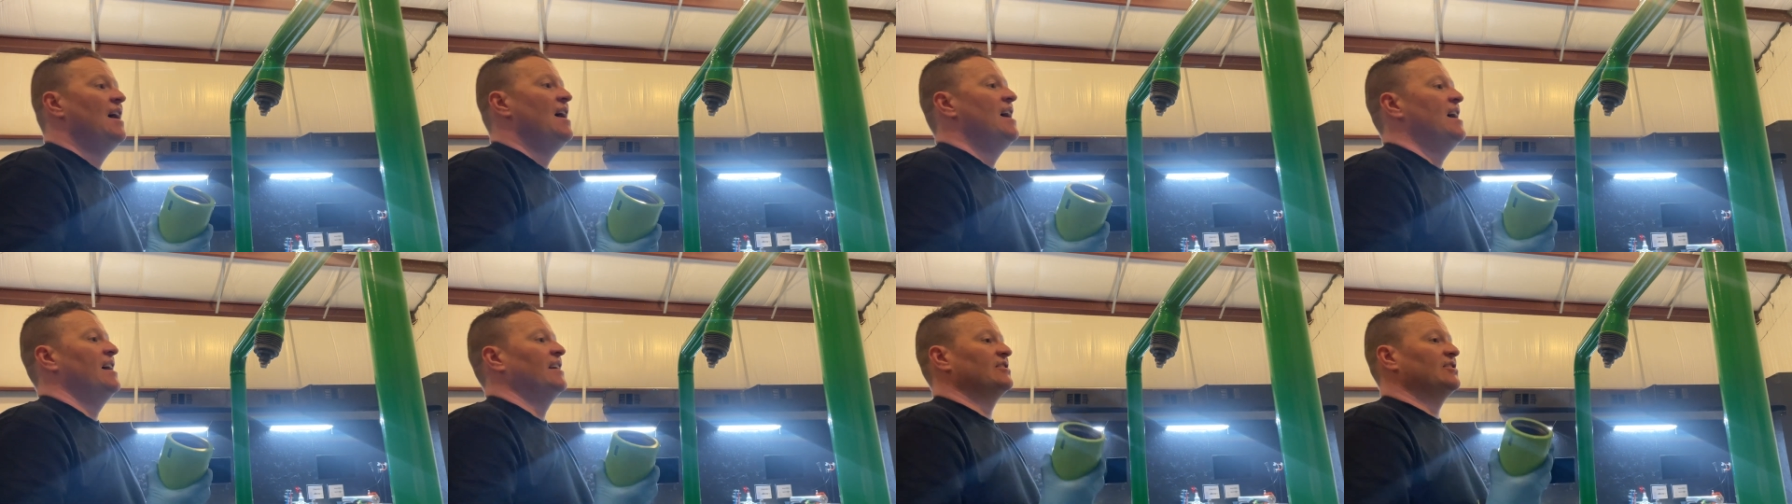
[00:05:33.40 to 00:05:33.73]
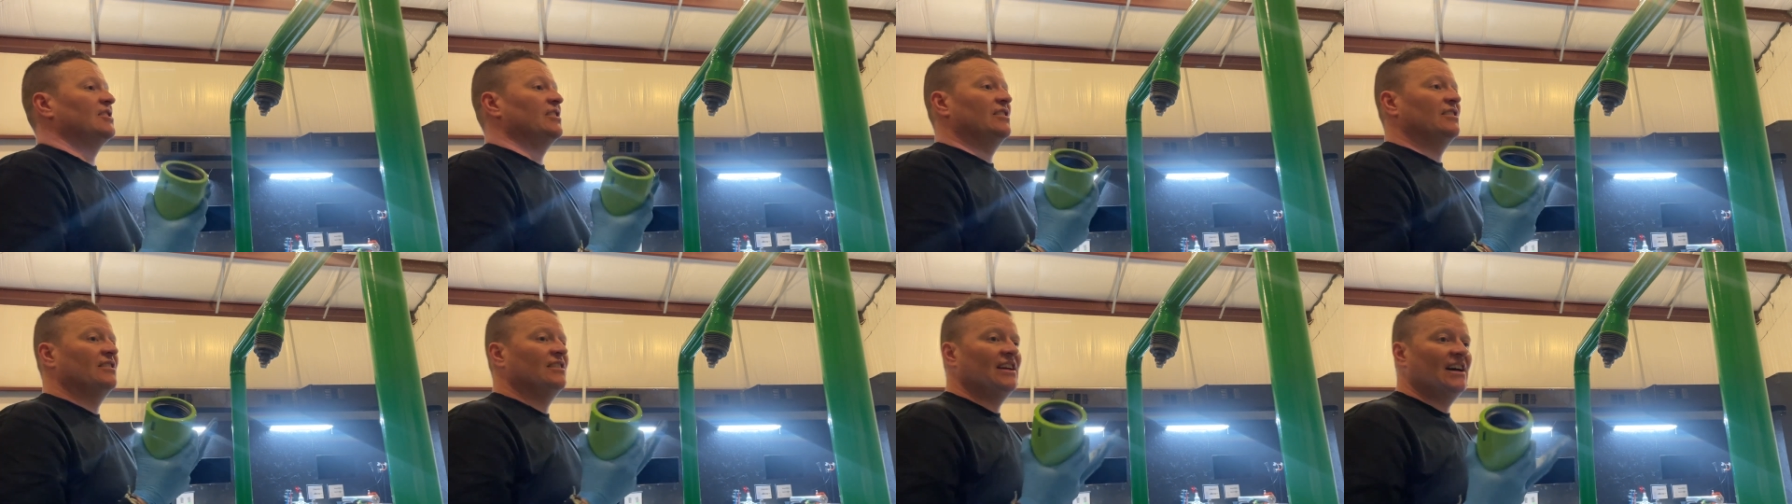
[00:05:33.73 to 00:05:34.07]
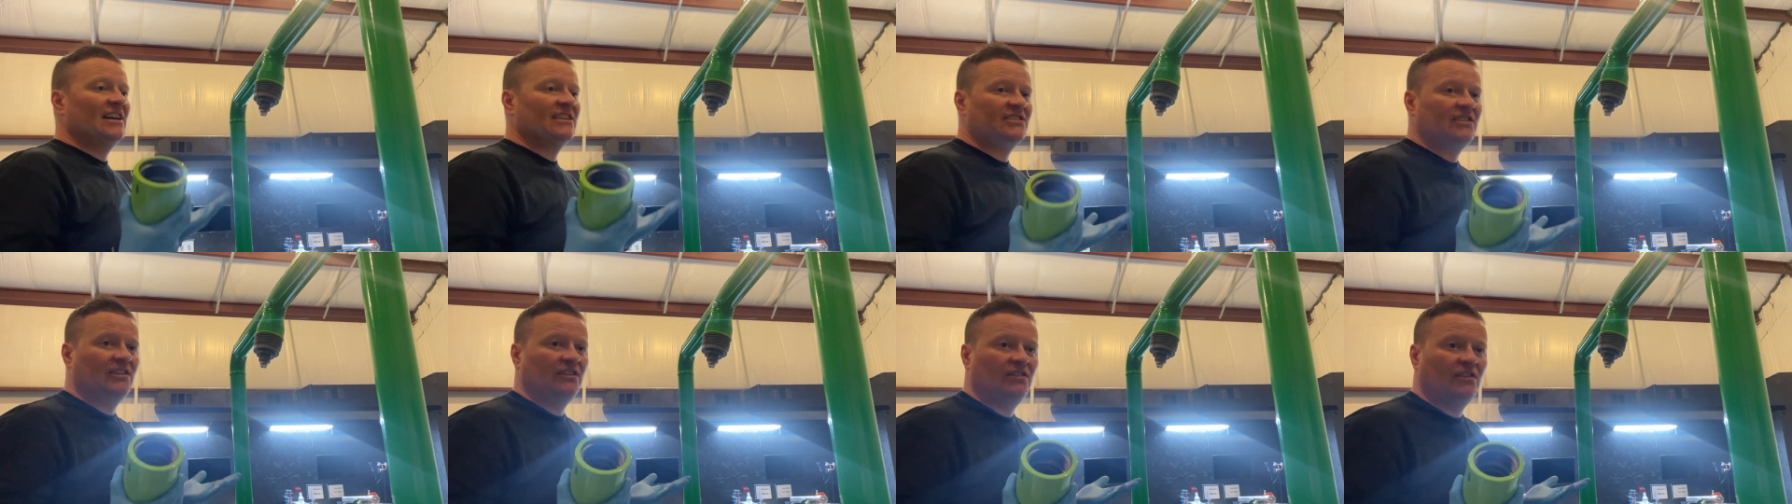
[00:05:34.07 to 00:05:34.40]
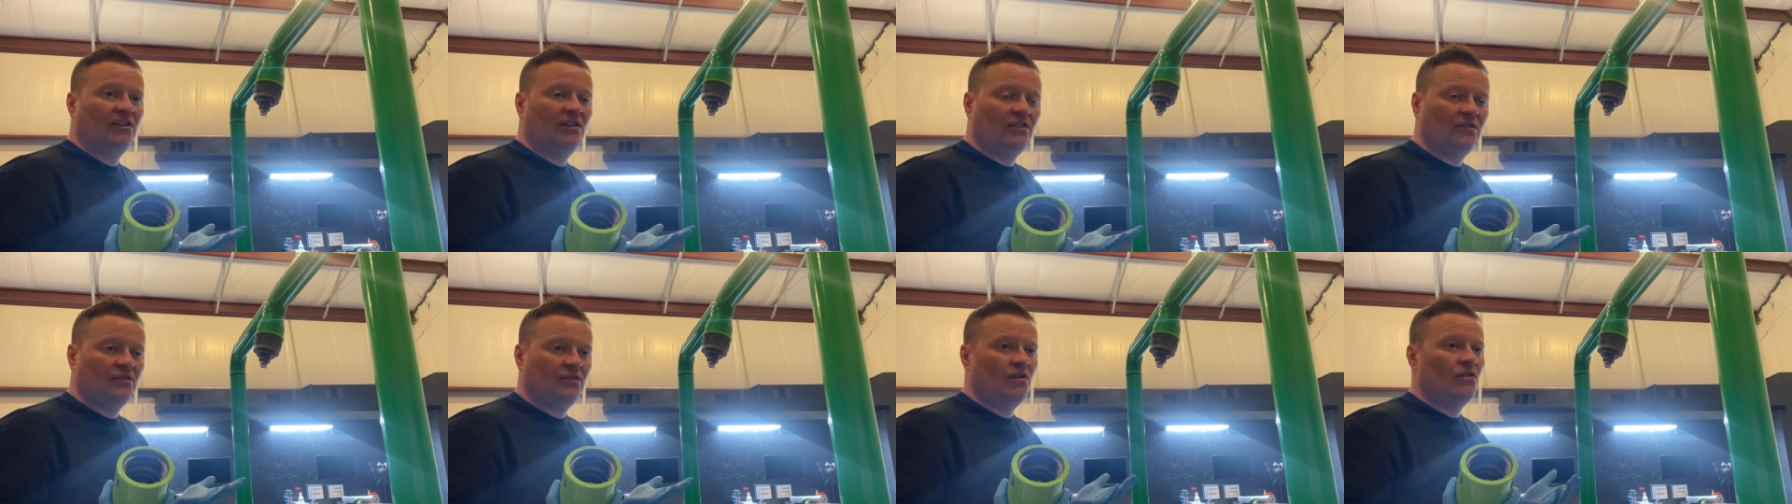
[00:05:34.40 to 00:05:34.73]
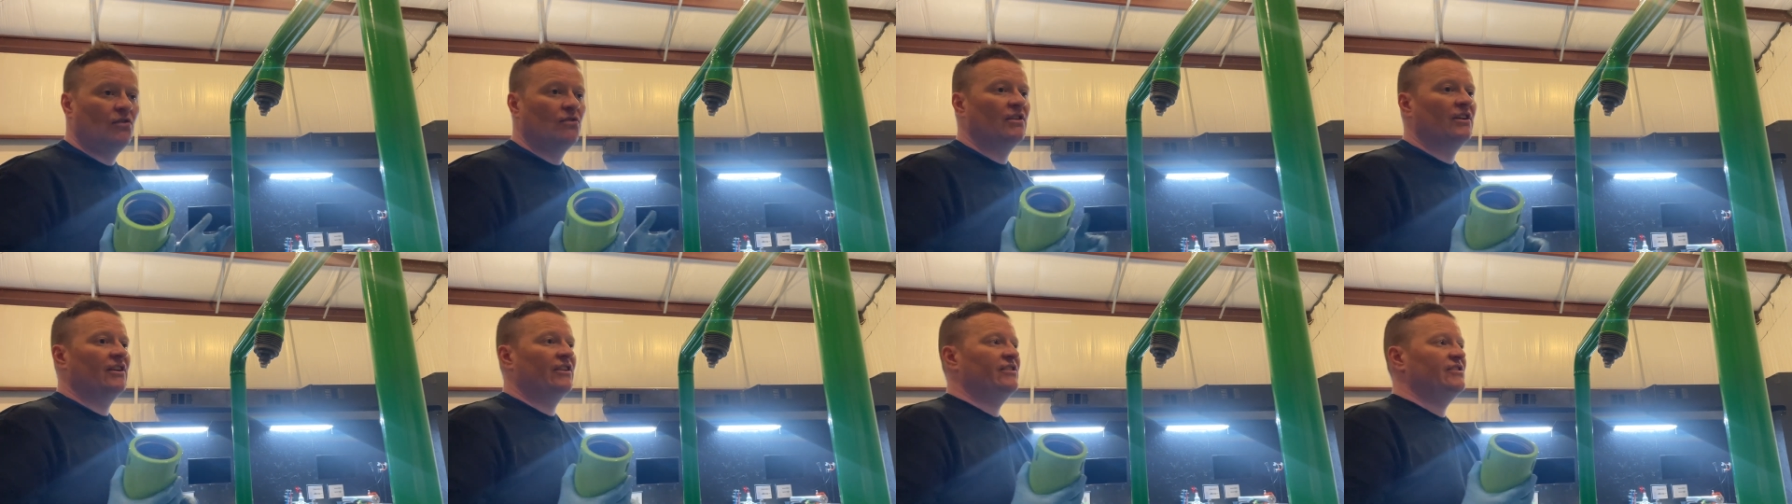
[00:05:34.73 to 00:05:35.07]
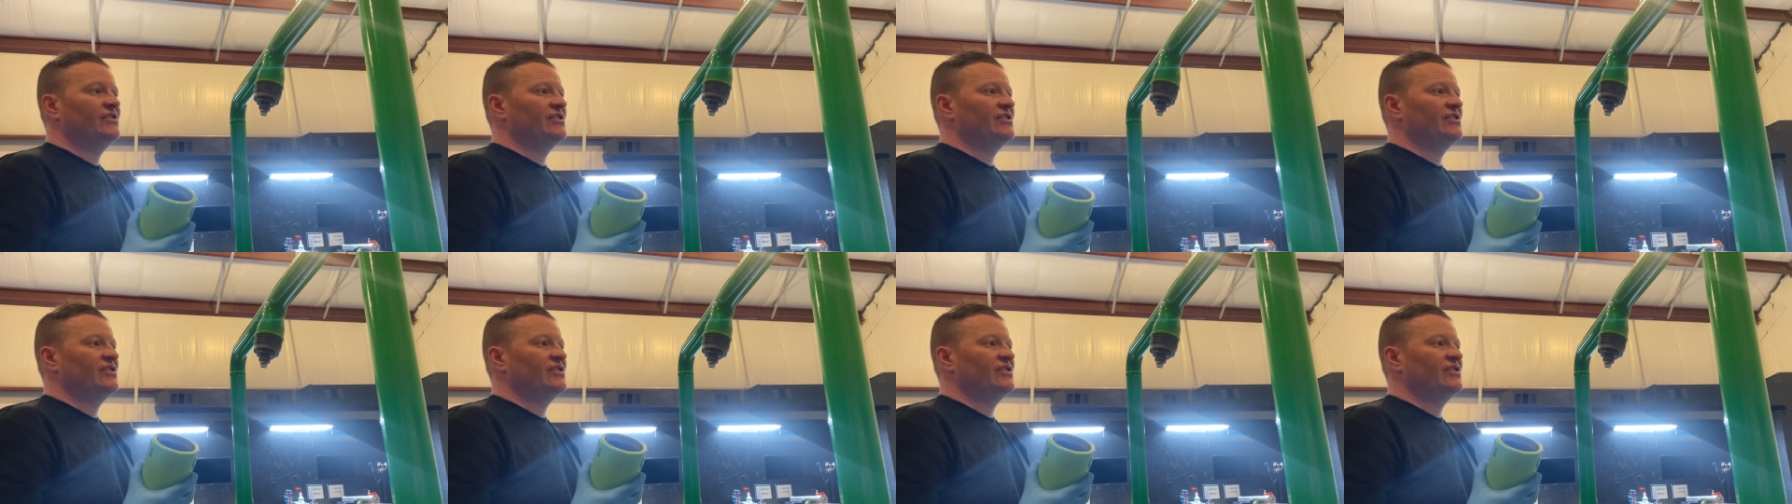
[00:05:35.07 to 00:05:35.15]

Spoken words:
It's going to last a lot longer in